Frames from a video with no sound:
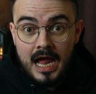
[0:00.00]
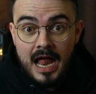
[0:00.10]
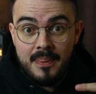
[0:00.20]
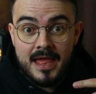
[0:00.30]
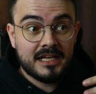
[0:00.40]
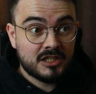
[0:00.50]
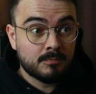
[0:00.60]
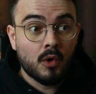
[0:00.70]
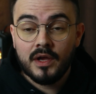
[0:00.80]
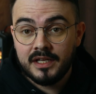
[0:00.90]
and then
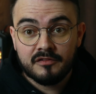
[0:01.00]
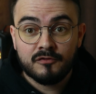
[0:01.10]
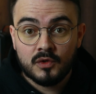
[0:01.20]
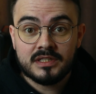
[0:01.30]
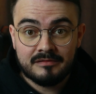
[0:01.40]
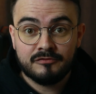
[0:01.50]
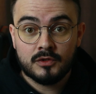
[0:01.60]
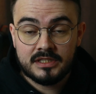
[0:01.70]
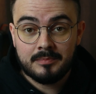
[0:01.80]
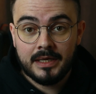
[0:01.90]
exporting at
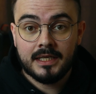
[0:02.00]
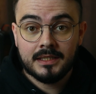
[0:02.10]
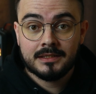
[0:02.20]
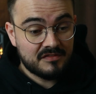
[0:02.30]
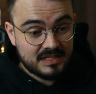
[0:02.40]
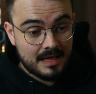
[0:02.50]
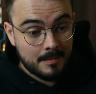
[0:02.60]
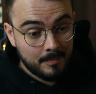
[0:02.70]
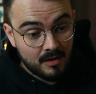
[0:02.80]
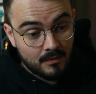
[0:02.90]
1440p. I've set
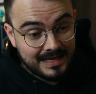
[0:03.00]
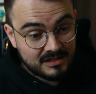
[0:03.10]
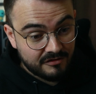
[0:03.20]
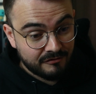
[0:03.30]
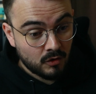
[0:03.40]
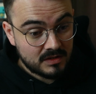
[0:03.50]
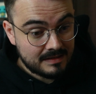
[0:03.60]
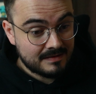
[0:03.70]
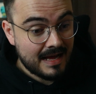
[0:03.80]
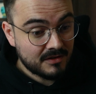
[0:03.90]
the bitrate to
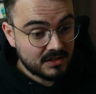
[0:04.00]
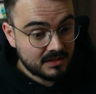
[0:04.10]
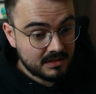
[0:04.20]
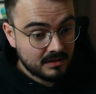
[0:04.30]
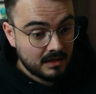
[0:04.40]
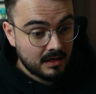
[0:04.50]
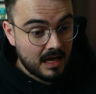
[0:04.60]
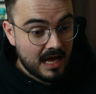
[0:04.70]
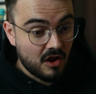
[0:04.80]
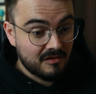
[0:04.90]
40,000
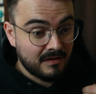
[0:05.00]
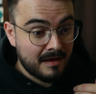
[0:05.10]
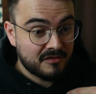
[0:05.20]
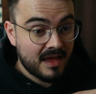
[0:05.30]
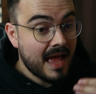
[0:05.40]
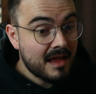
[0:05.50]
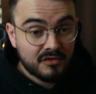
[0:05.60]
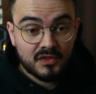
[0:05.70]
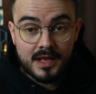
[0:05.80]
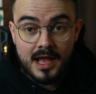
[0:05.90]
and I've left
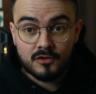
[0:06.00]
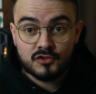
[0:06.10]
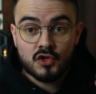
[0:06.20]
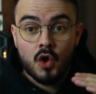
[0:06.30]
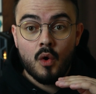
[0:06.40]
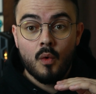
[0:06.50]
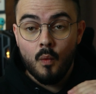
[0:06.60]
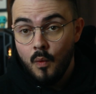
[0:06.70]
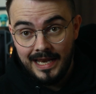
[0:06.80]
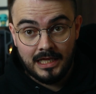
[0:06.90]
everything else
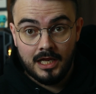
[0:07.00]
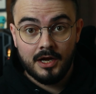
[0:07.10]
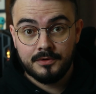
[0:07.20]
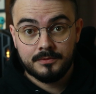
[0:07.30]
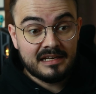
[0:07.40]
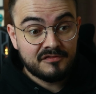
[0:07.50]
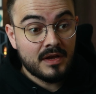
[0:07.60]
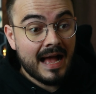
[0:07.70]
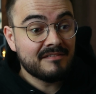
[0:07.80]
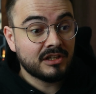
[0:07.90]
well alone. And if you
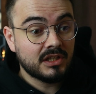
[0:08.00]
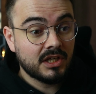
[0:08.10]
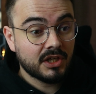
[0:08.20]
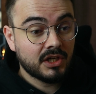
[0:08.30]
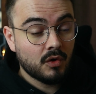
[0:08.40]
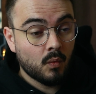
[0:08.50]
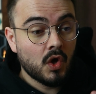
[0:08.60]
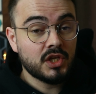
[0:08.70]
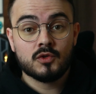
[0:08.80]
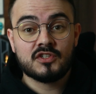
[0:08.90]
have a look,
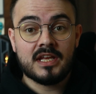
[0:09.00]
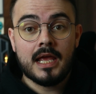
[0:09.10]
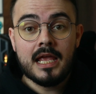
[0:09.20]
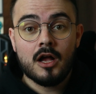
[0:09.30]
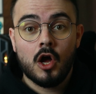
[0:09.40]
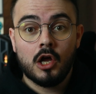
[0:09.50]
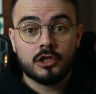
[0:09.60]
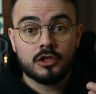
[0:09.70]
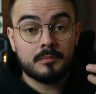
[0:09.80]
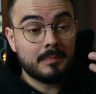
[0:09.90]
what you'll see
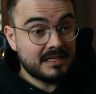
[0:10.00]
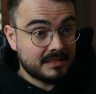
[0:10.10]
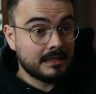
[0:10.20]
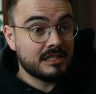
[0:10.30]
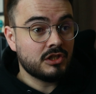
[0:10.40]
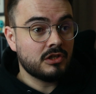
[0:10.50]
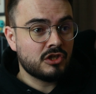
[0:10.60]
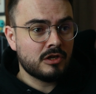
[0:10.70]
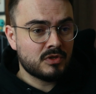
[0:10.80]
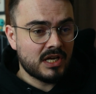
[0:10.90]
on Pestilly's
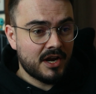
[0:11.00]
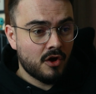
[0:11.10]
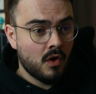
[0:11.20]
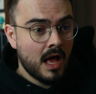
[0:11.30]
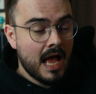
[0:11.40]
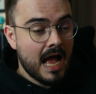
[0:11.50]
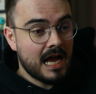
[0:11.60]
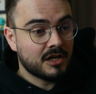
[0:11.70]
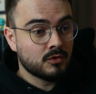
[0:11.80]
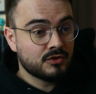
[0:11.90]
YouTube channel
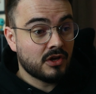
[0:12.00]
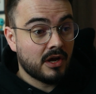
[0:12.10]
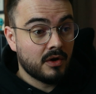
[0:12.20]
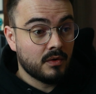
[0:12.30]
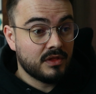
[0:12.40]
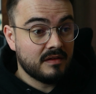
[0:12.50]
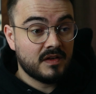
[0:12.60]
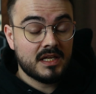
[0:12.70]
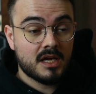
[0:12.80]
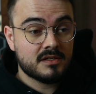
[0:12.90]
and also the
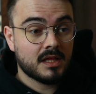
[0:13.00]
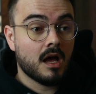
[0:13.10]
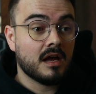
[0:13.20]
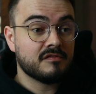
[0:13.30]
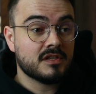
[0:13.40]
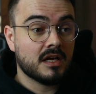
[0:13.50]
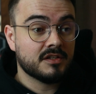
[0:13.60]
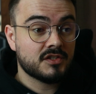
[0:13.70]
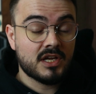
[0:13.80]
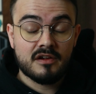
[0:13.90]
videos that I've
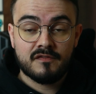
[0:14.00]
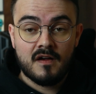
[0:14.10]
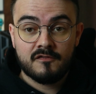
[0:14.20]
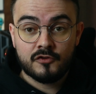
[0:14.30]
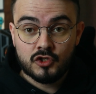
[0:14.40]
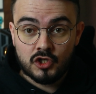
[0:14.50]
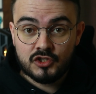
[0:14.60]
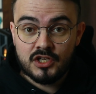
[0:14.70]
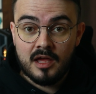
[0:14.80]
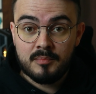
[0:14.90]
done so far for
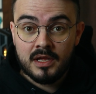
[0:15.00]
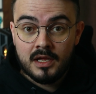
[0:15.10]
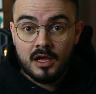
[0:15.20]
Josh Dub